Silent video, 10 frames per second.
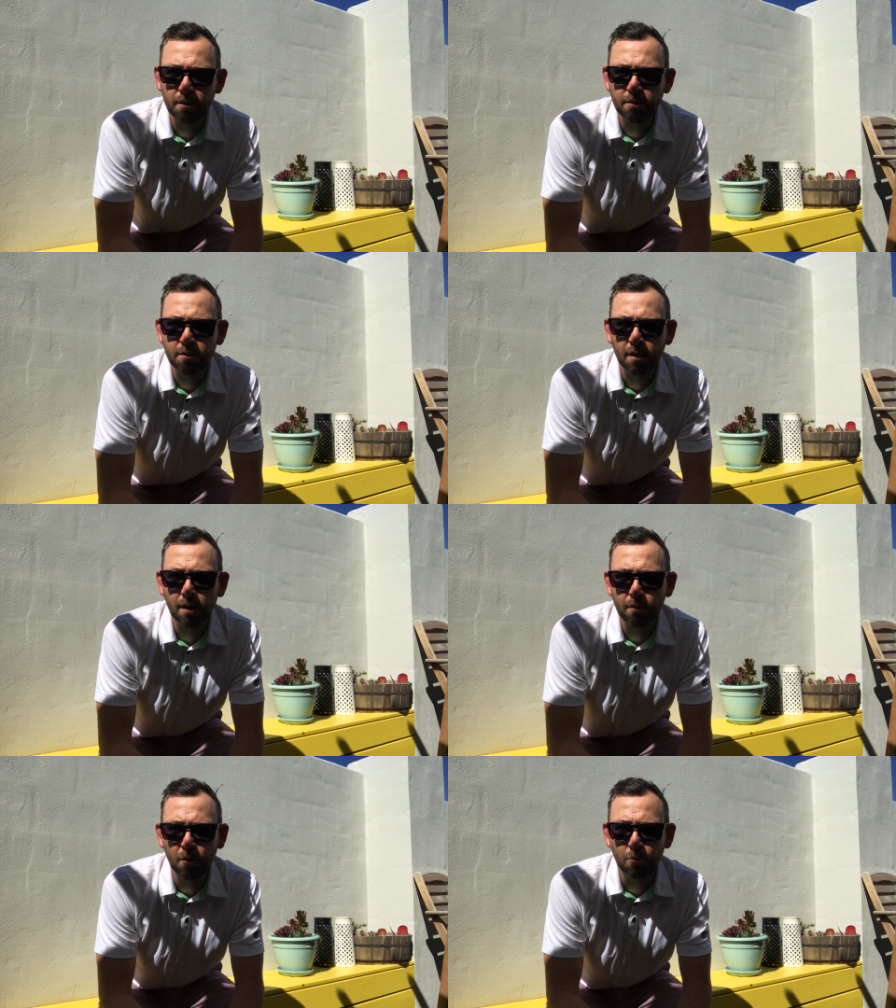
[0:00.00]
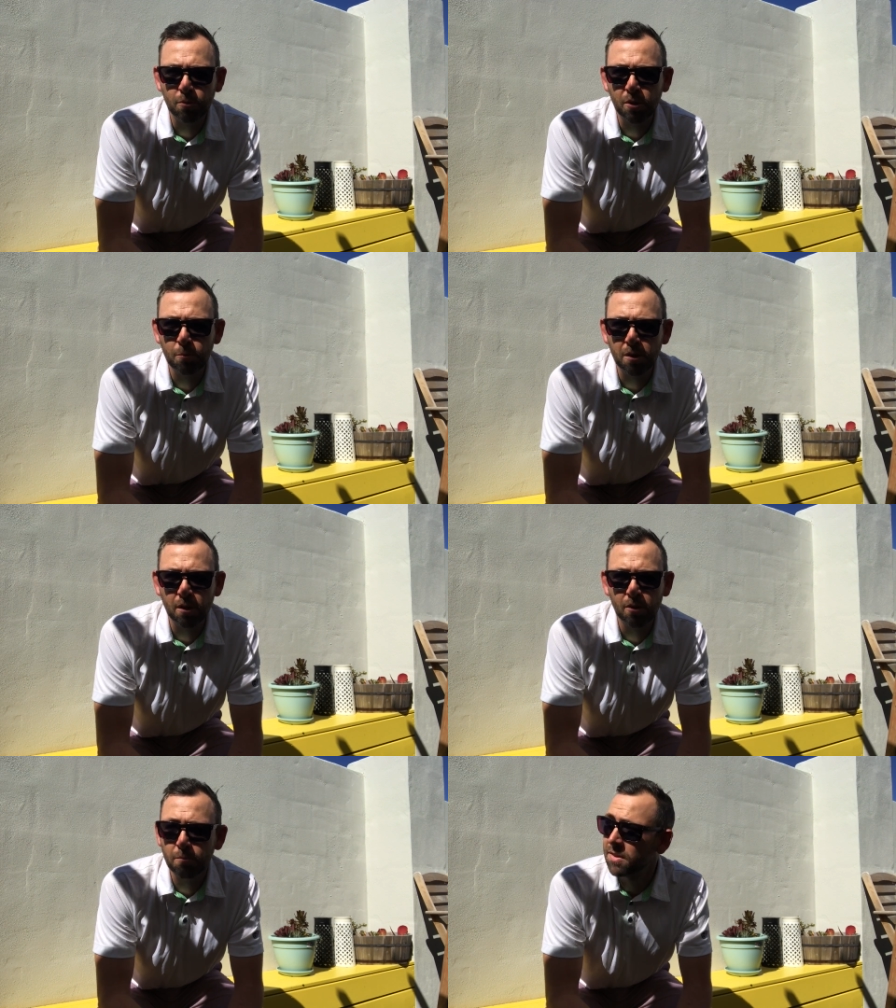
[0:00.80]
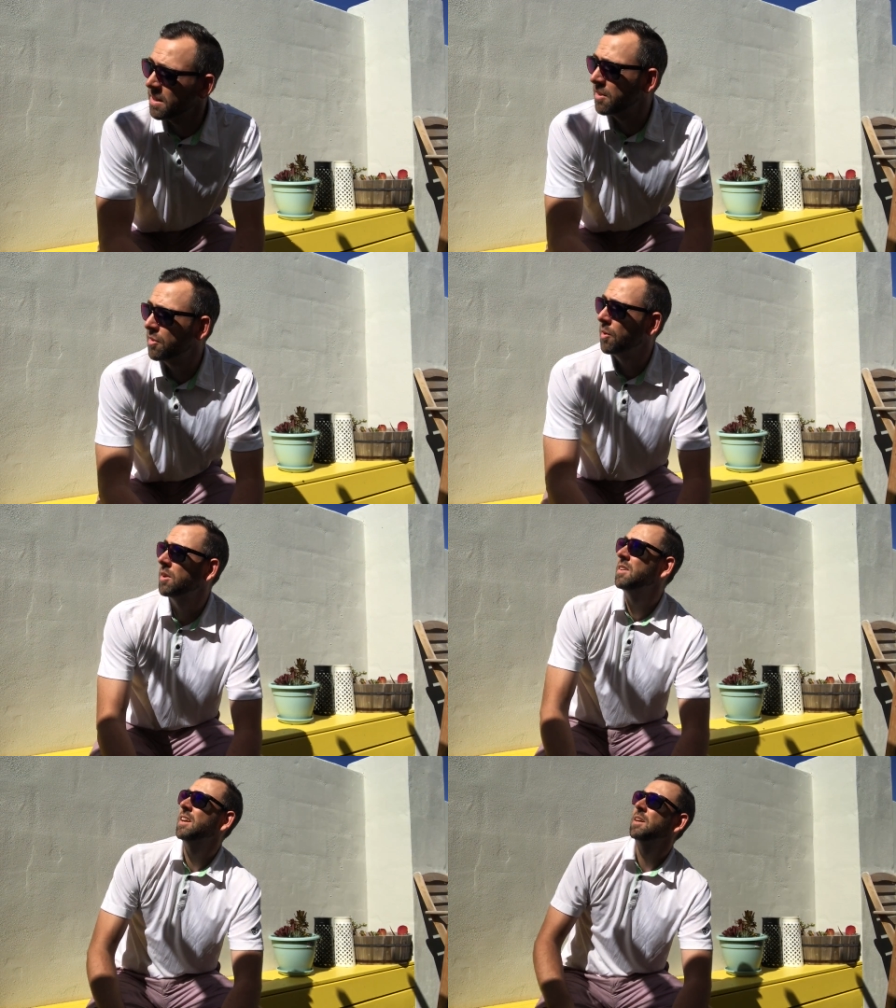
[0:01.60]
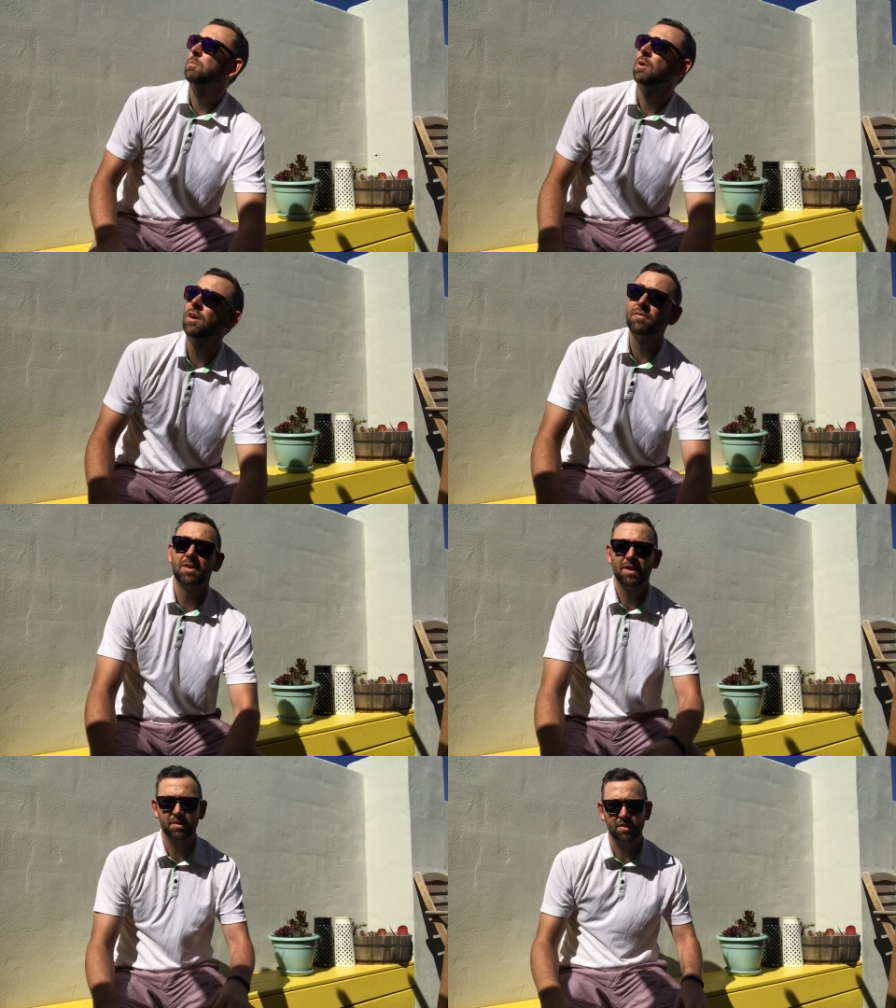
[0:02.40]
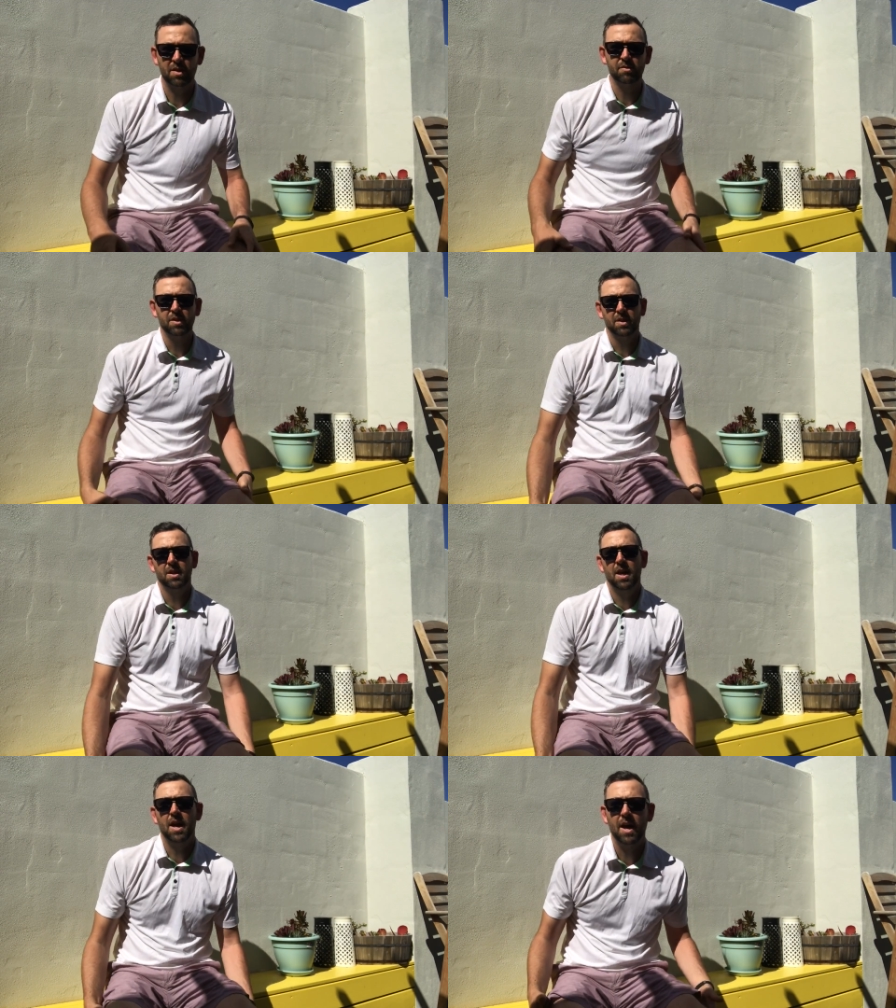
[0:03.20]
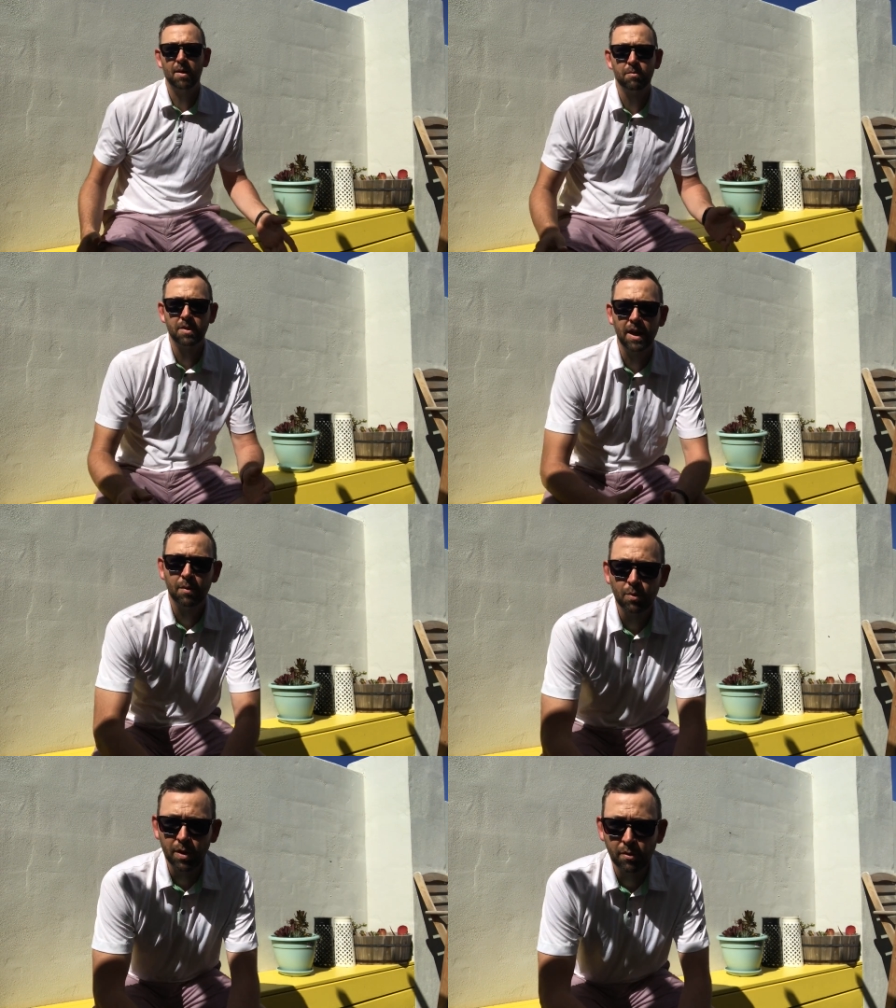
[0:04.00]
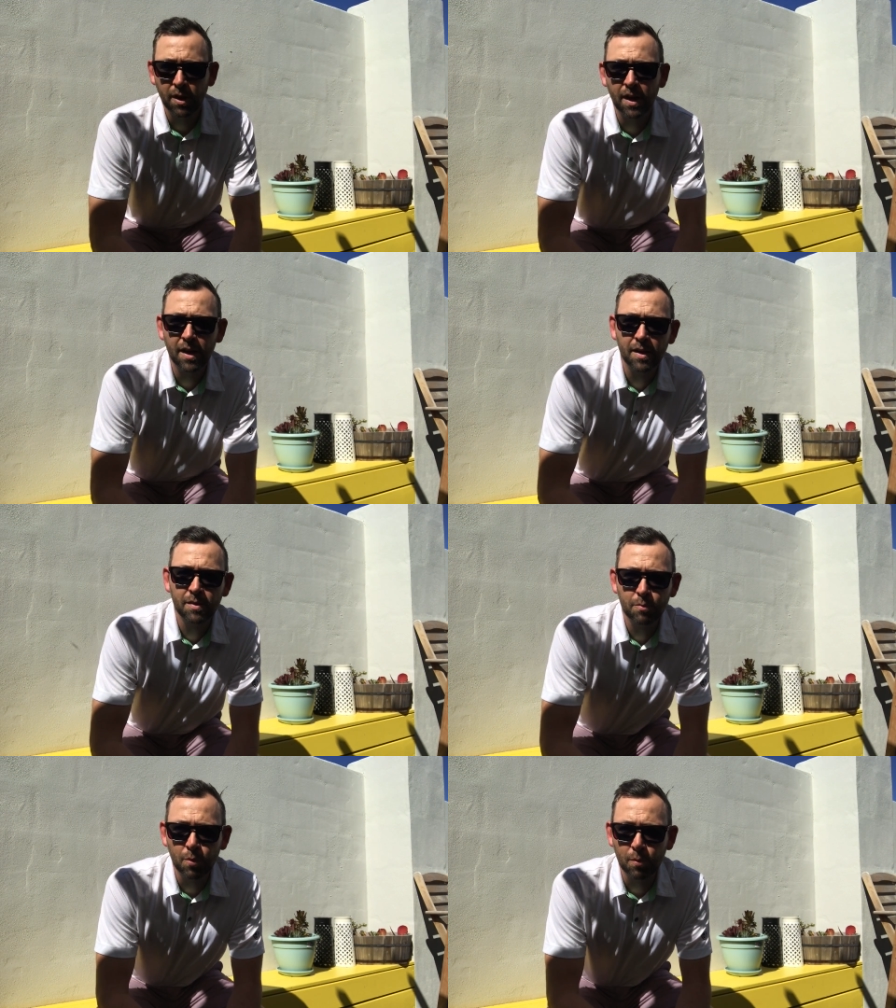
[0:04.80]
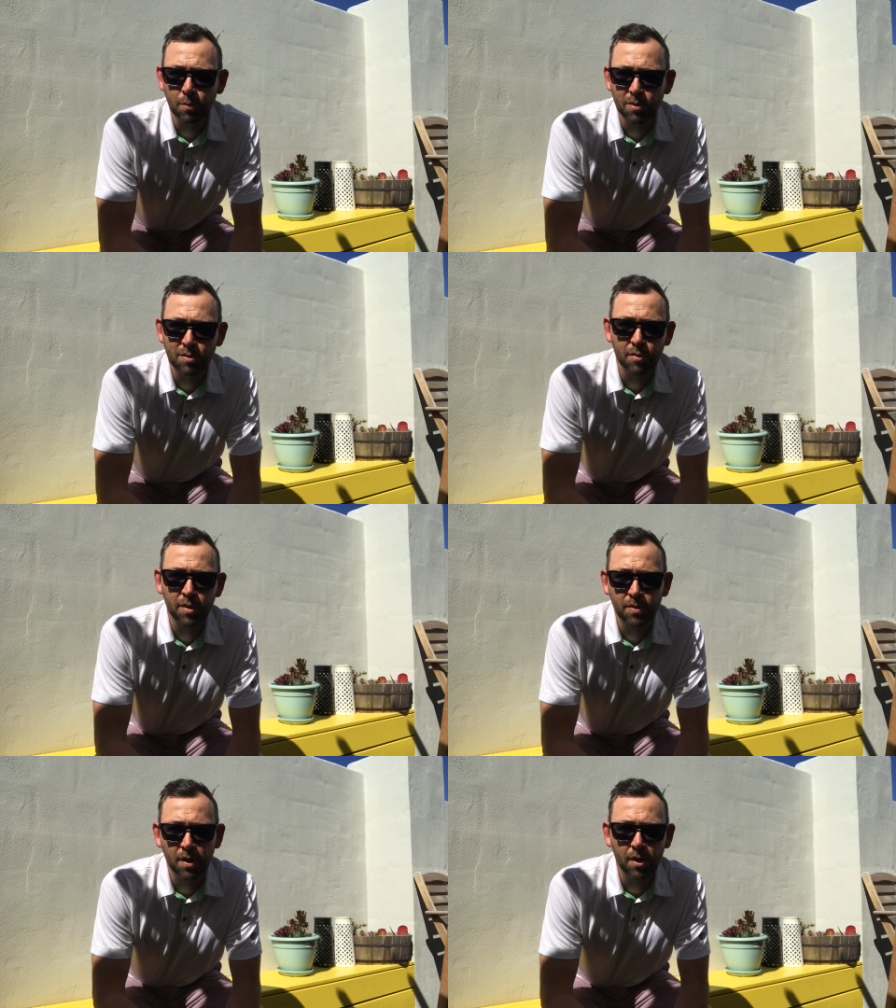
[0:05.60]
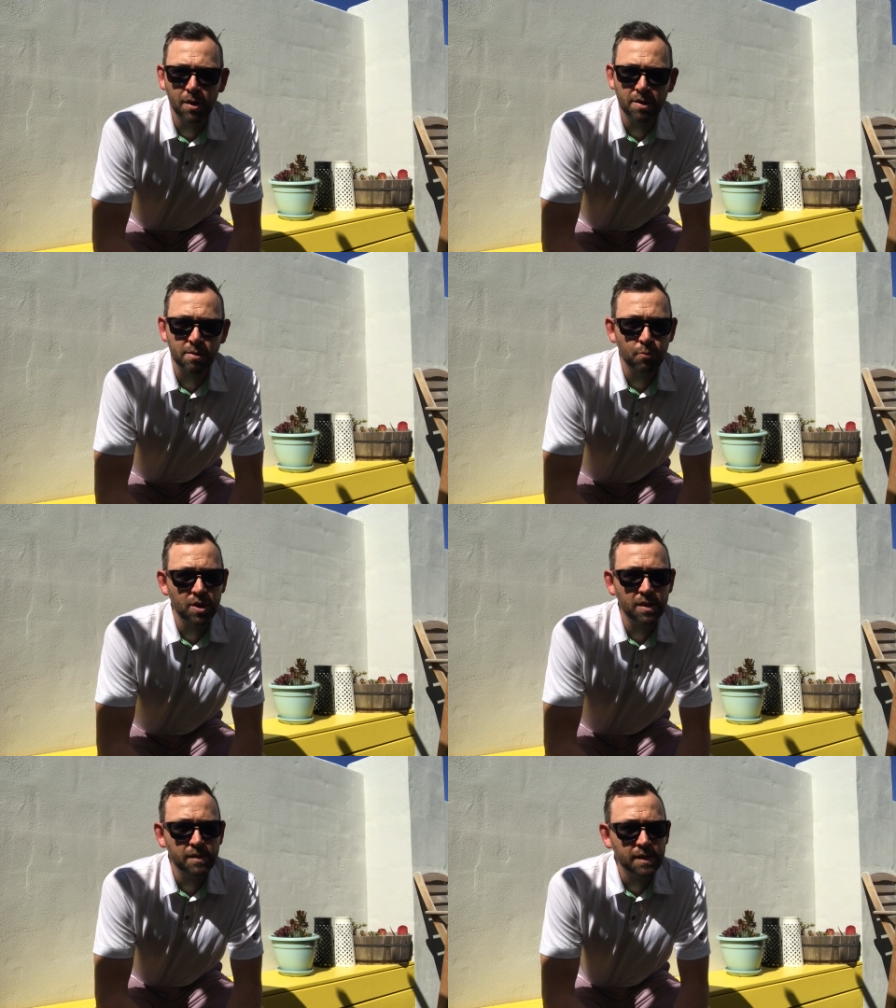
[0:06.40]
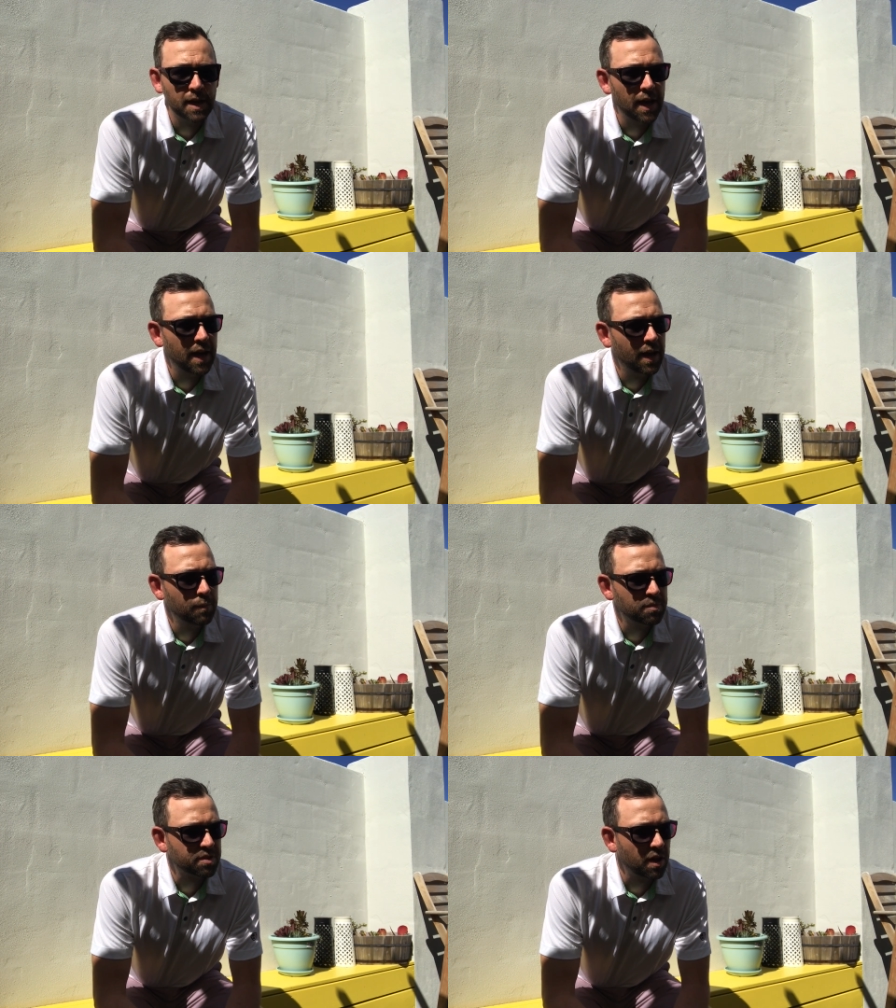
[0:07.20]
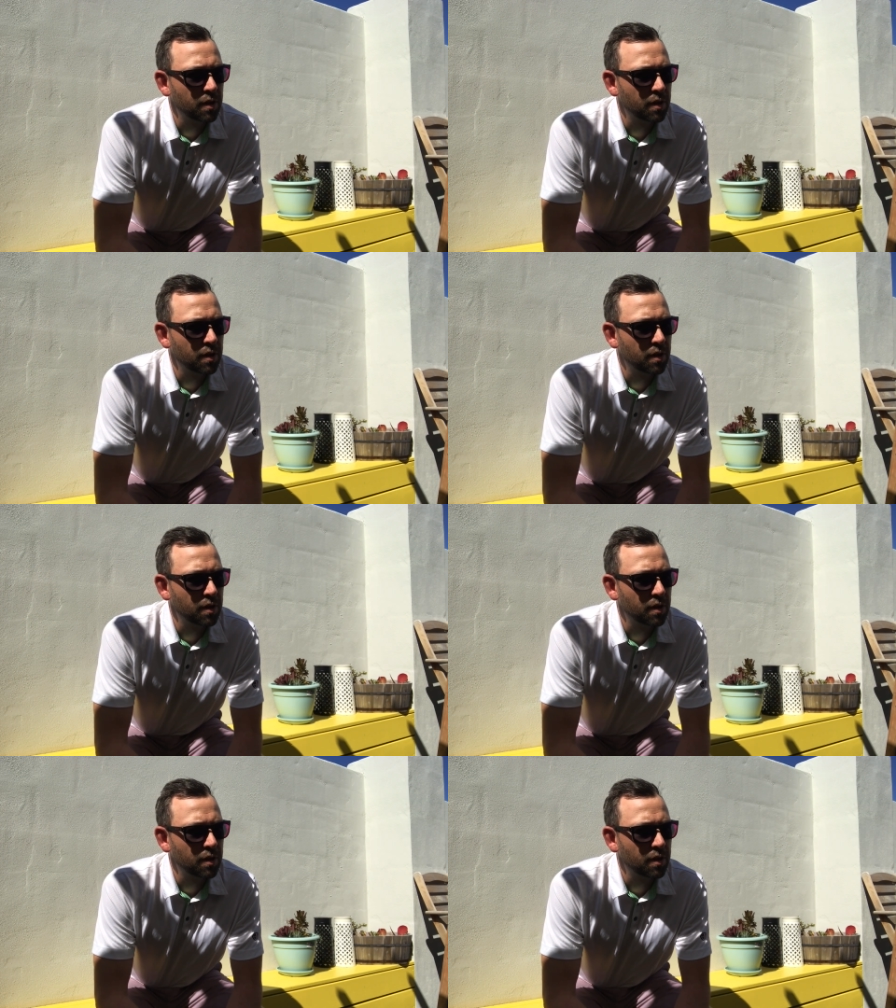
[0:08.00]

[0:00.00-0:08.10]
it's uh, not all doom and gloom. The sun's shining out in Perth now, so um, yeah, we're, uh, we're, we're enjoying the early spring. Um, so